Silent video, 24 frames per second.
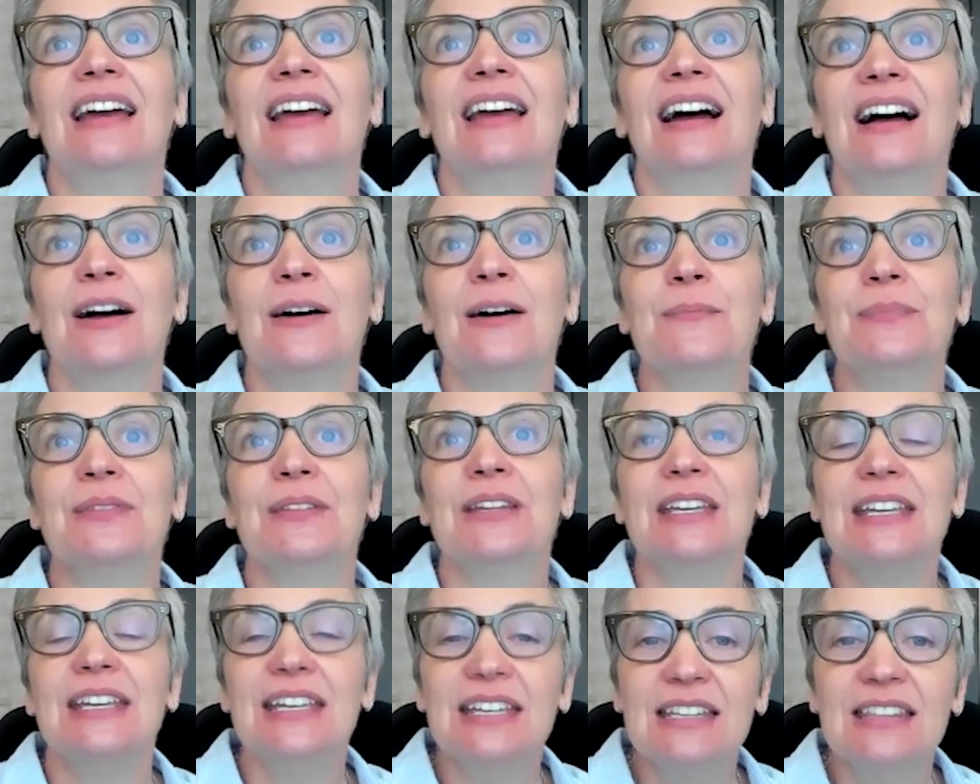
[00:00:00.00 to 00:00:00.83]

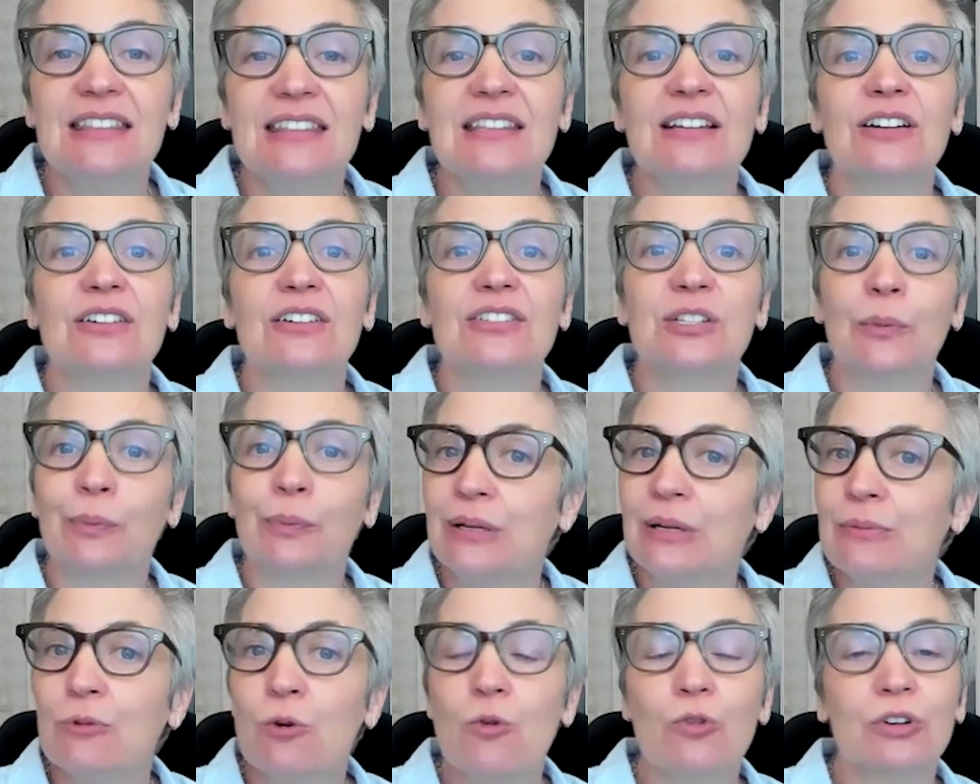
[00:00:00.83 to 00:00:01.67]
um, in the
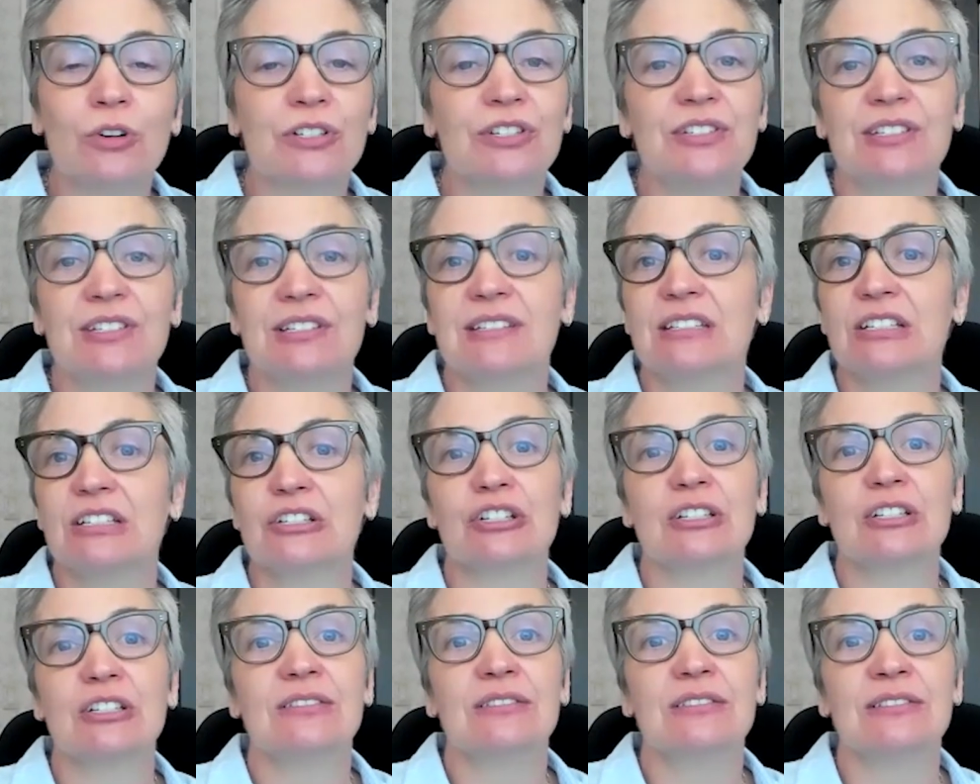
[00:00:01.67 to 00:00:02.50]
Supreme Court's
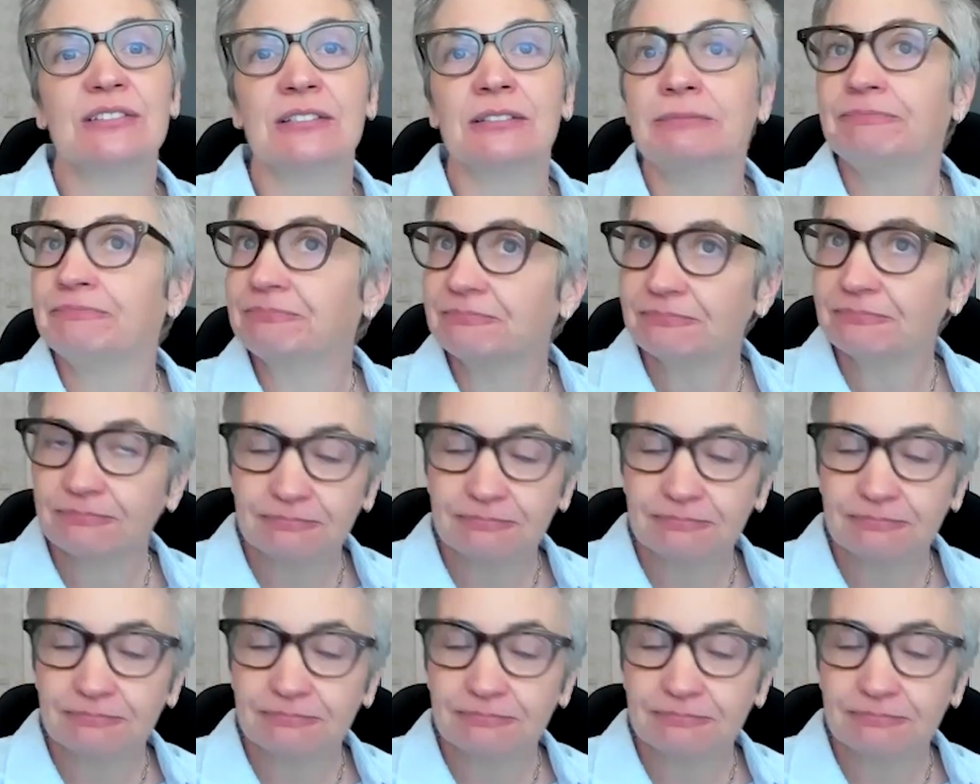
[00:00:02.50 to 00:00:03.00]
decisions